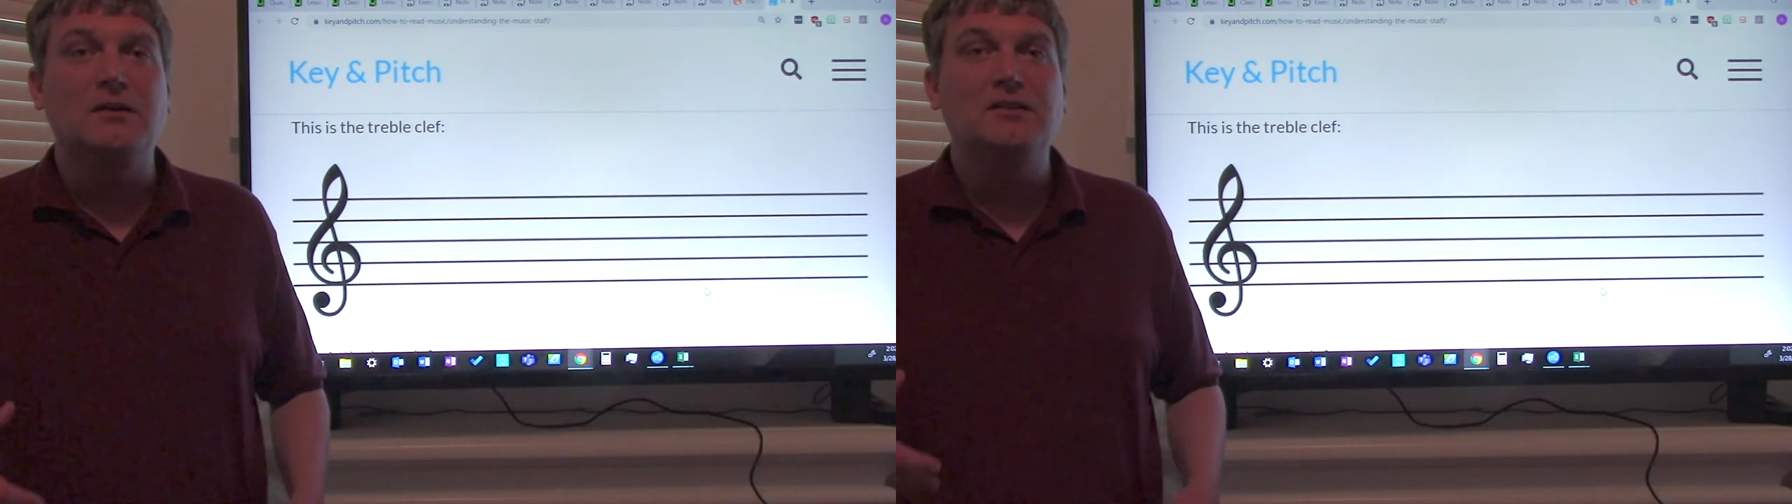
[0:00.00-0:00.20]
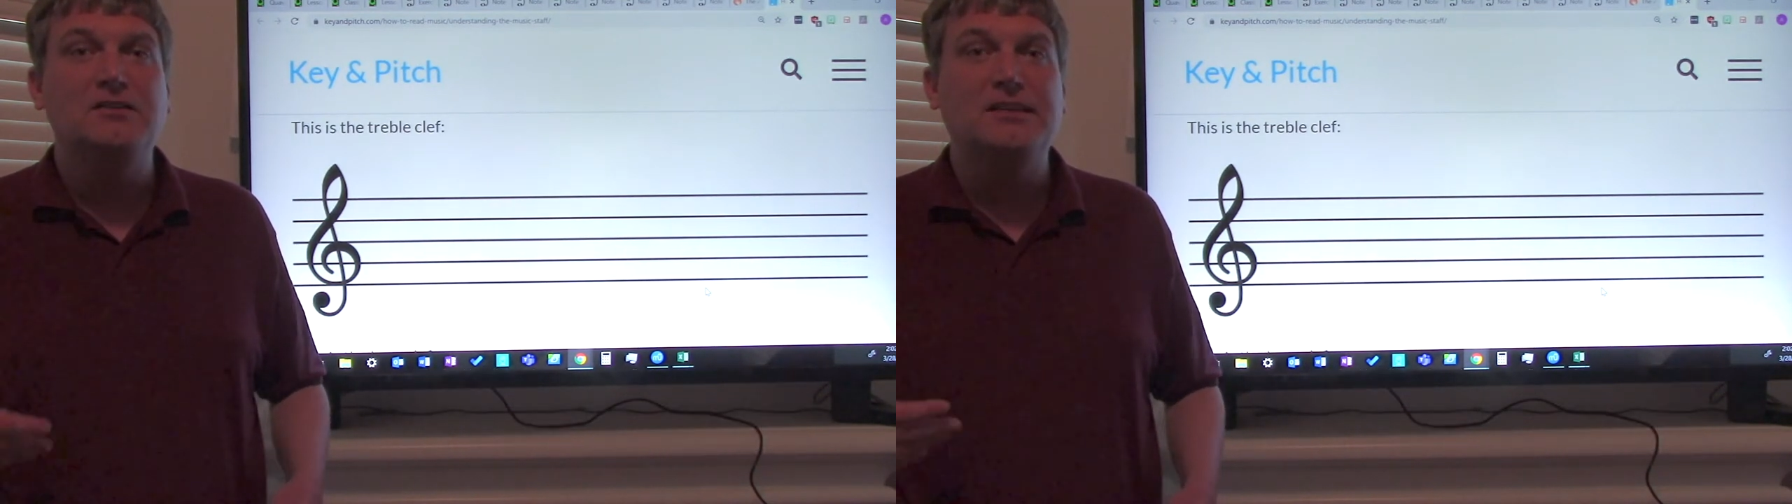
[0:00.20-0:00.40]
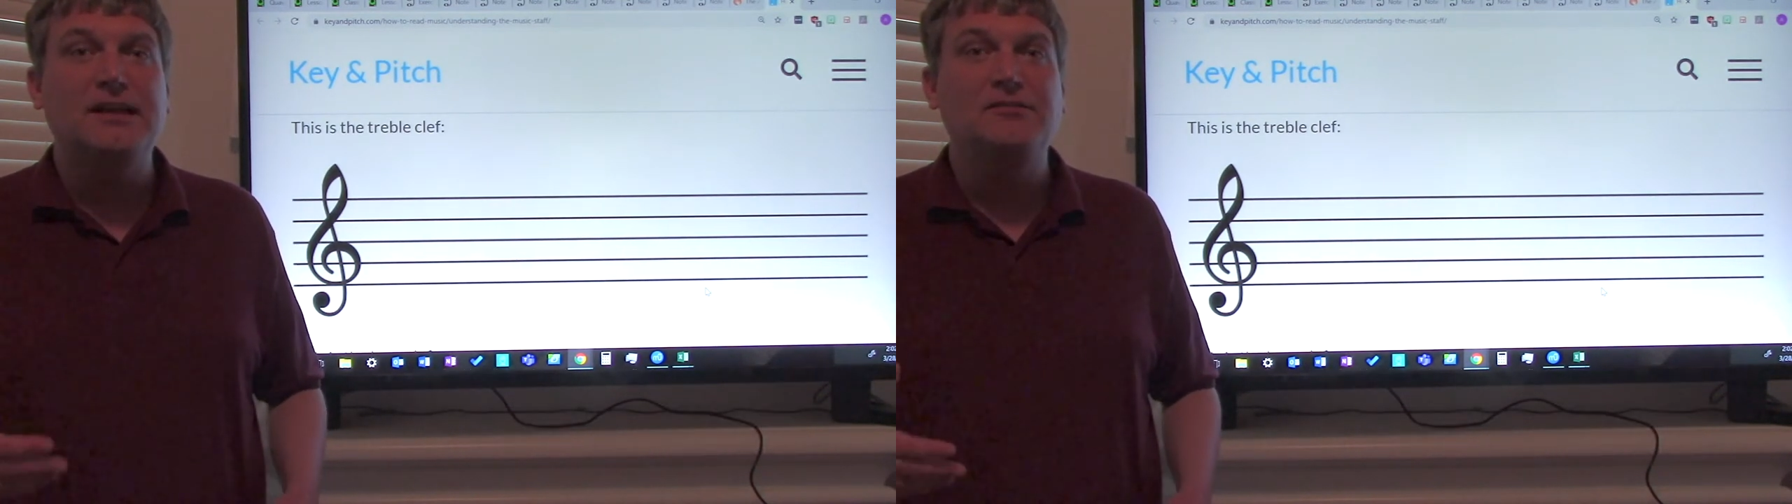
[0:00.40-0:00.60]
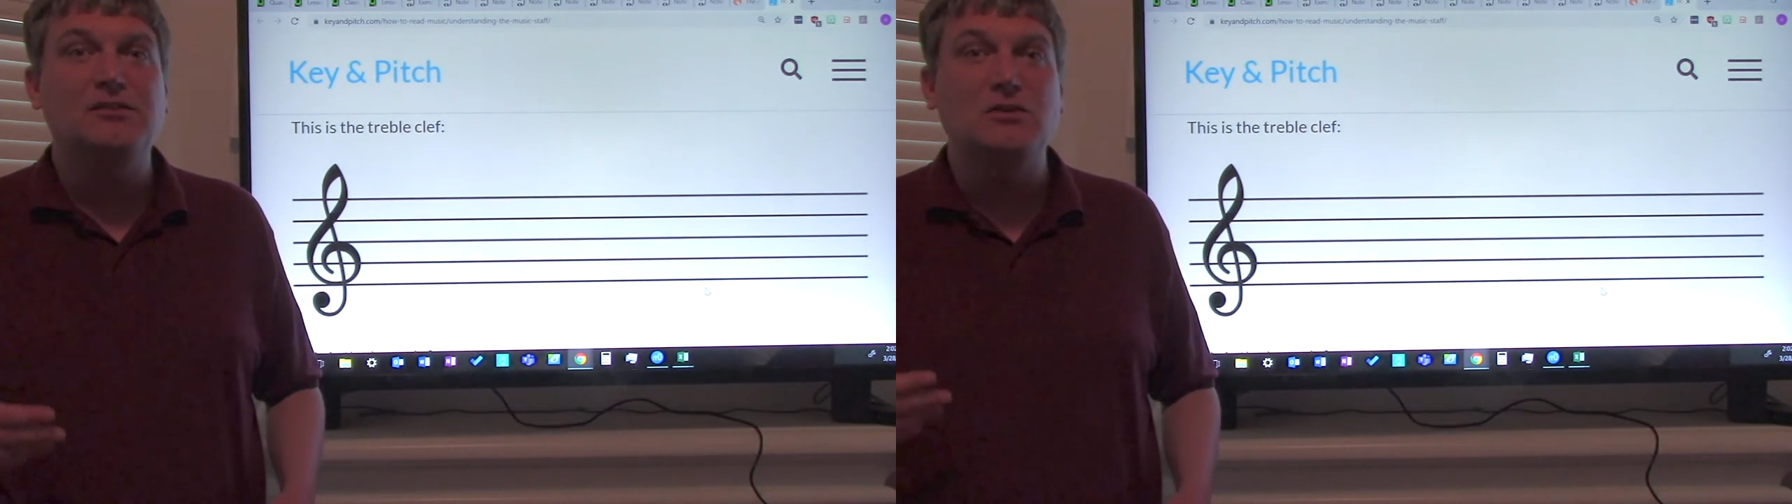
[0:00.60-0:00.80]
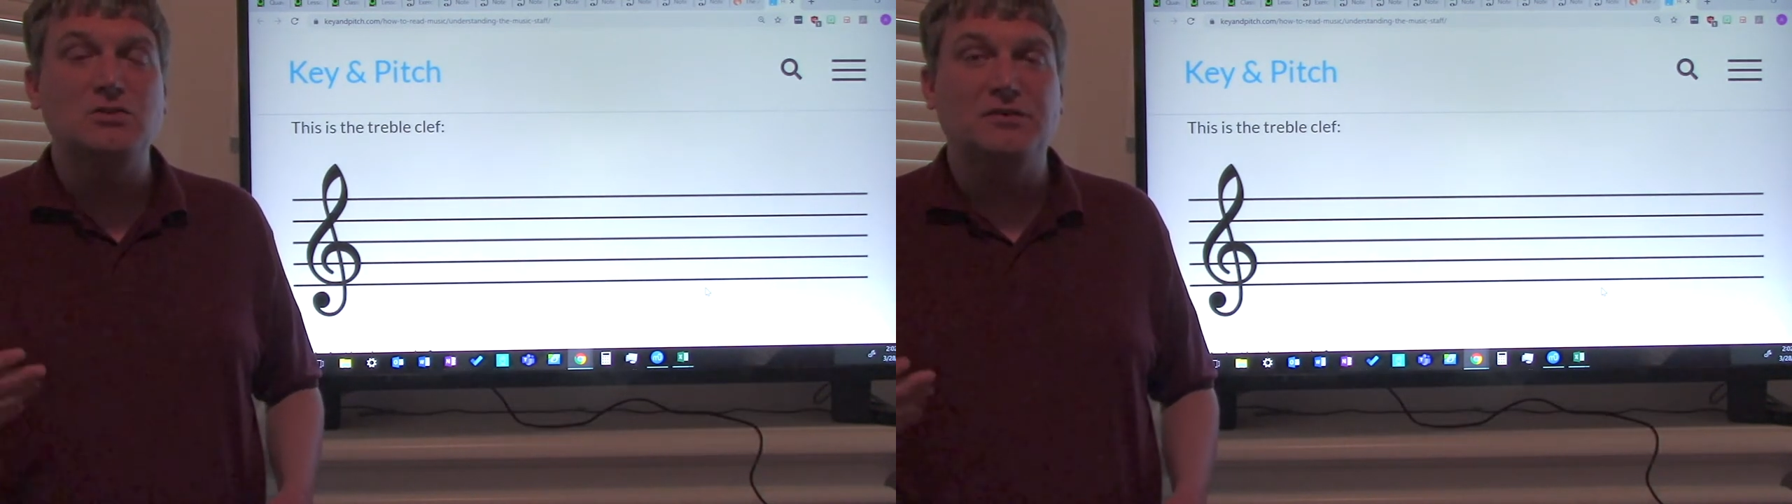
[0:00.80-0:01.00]
safe
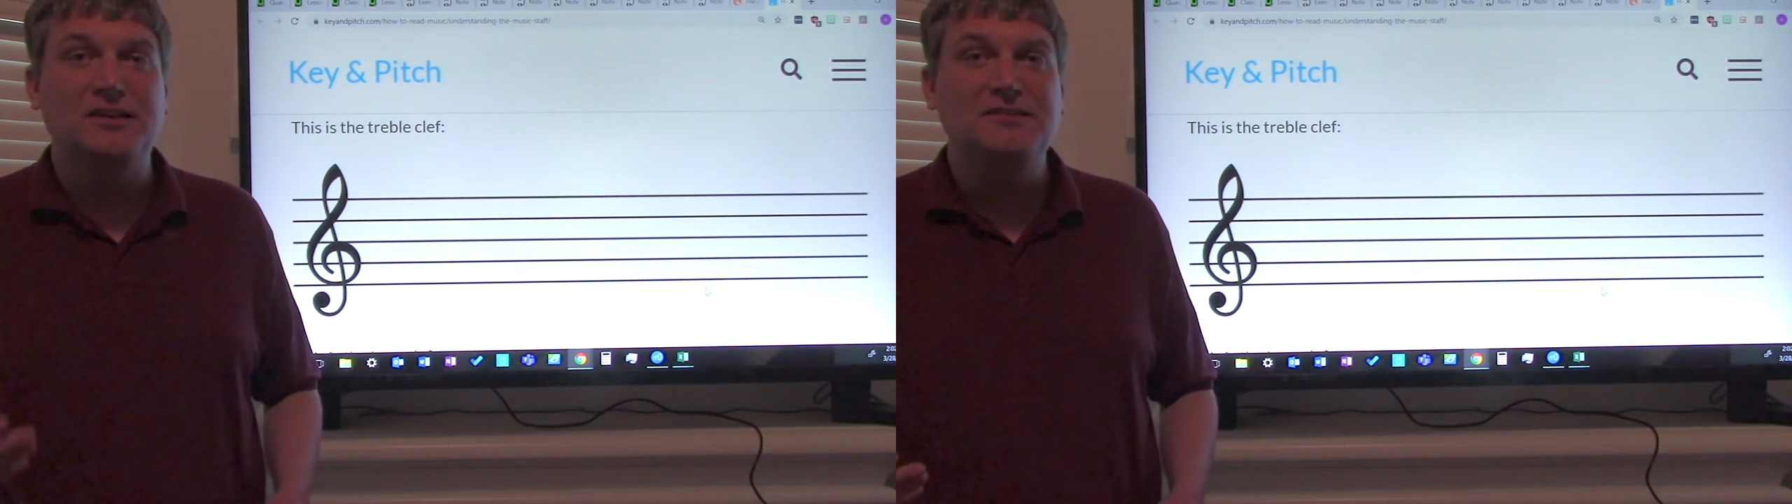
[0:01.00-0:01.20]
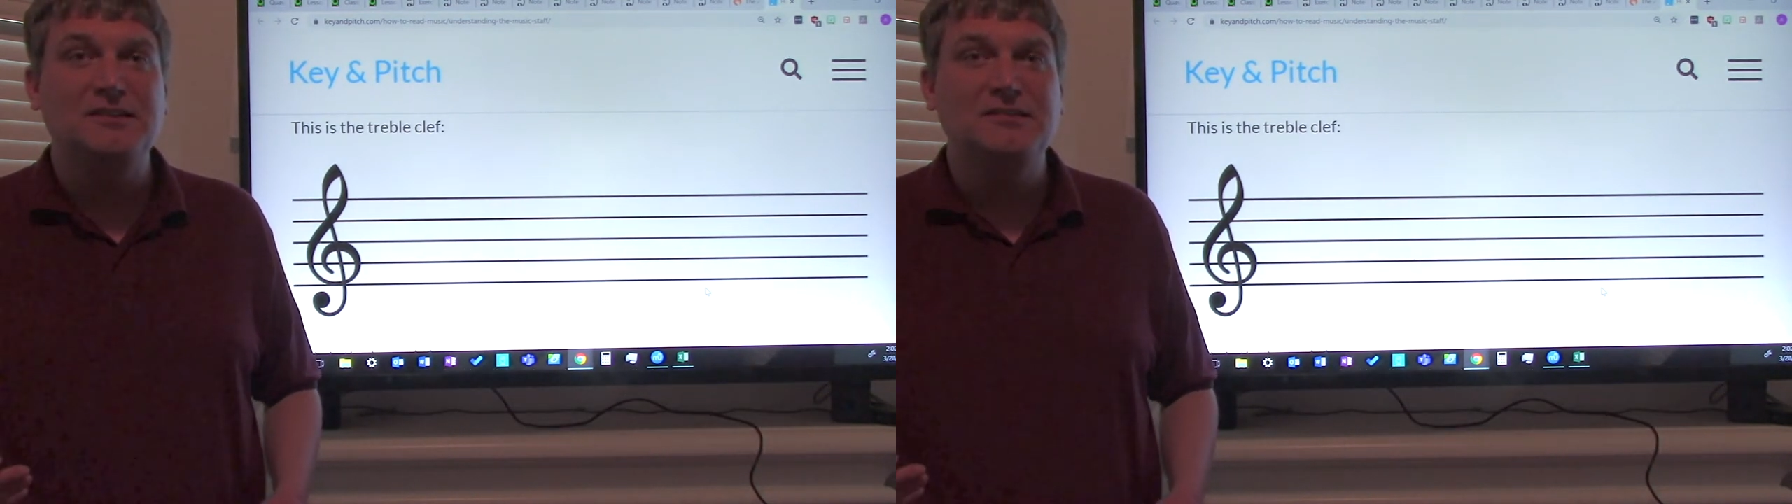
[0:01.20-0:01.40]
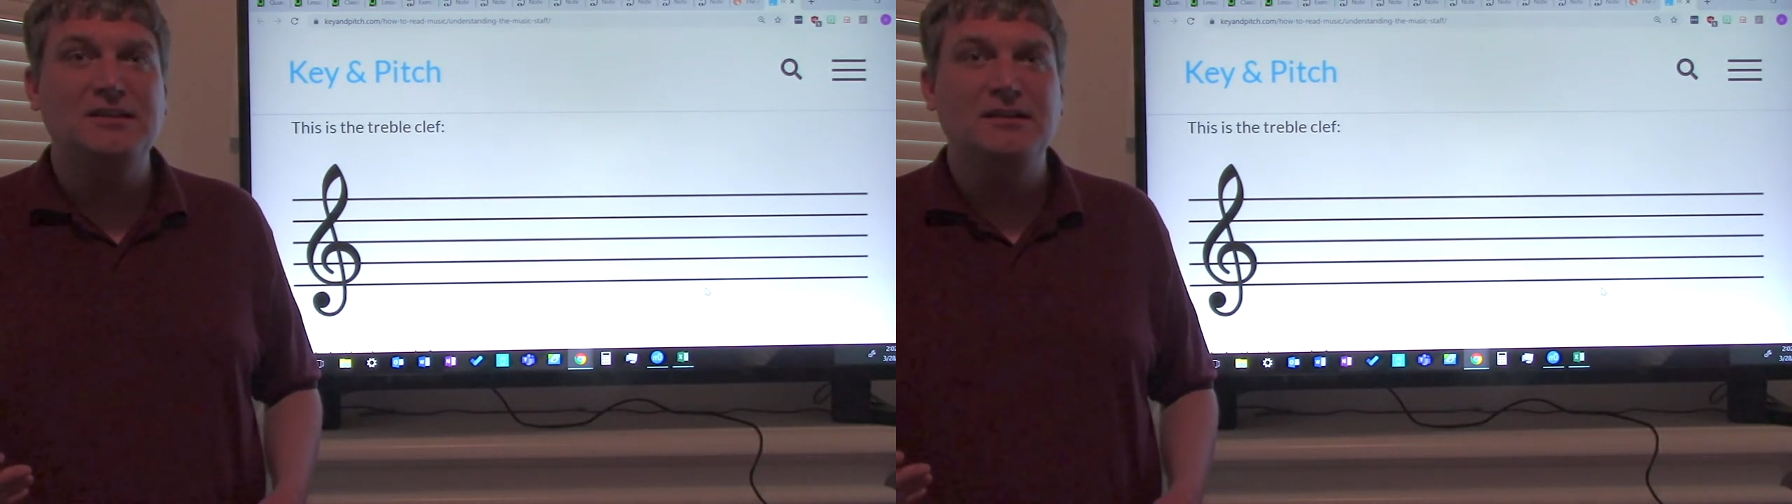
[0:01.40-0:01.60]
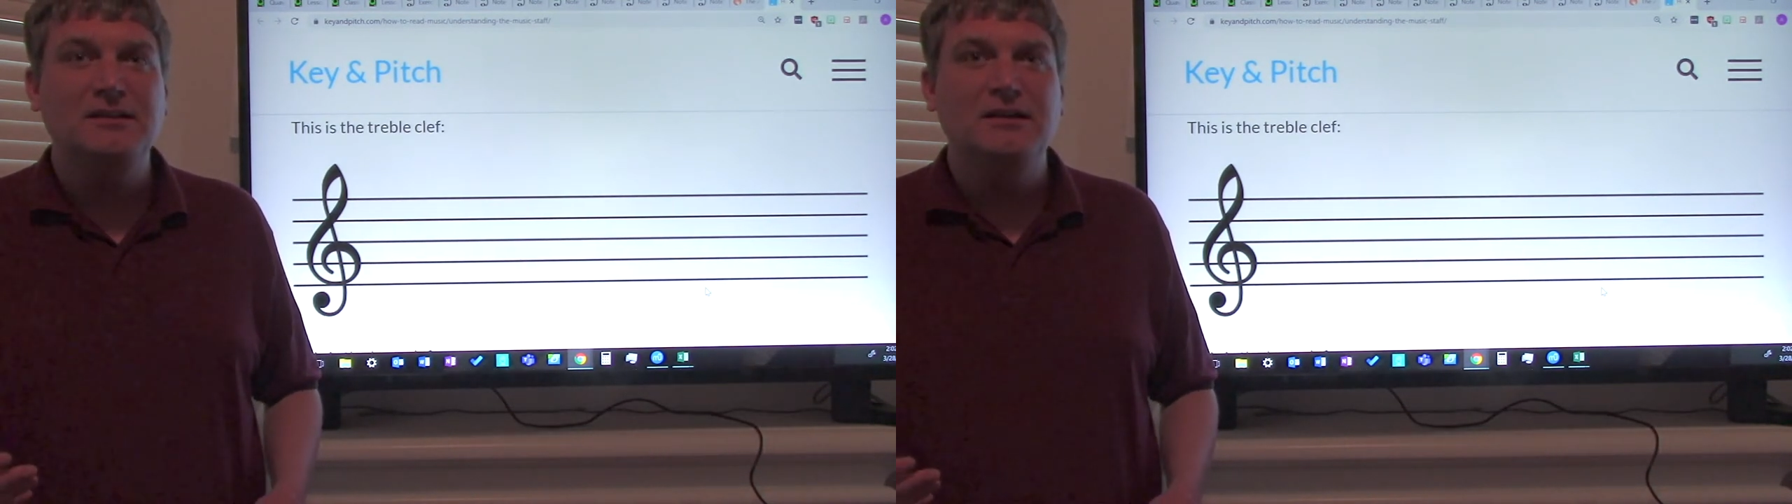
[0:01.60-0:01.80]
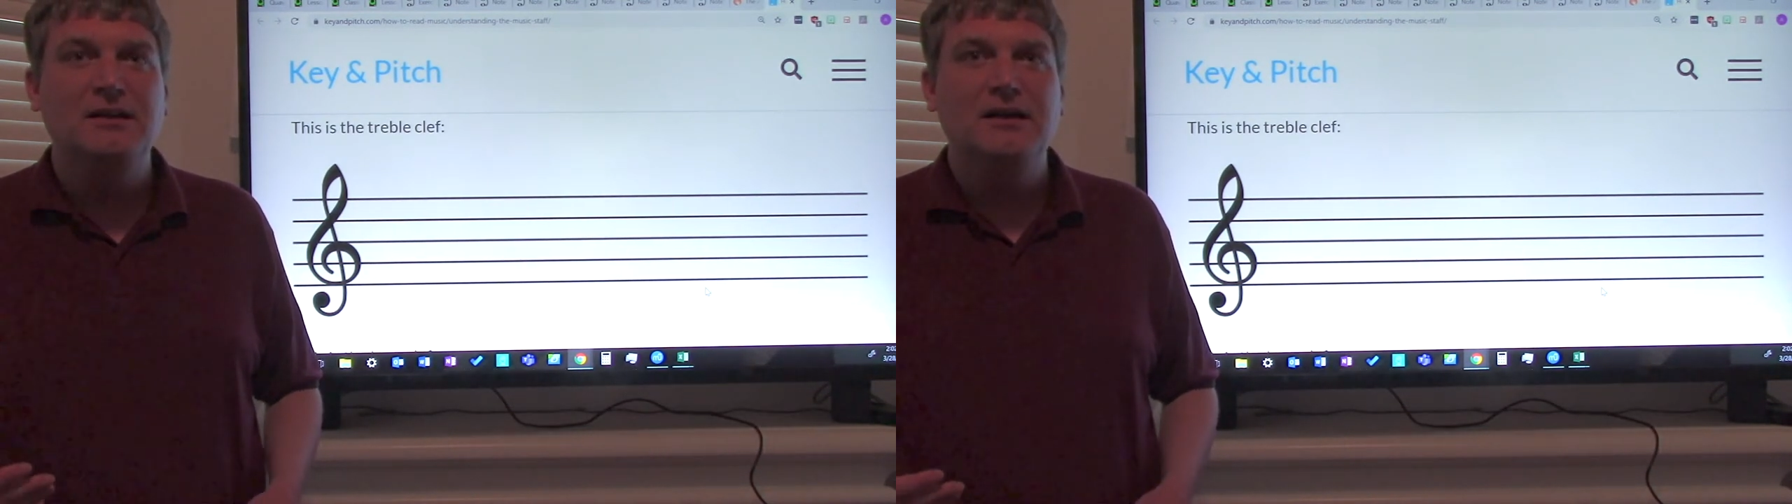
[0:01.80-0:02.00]
social distancing.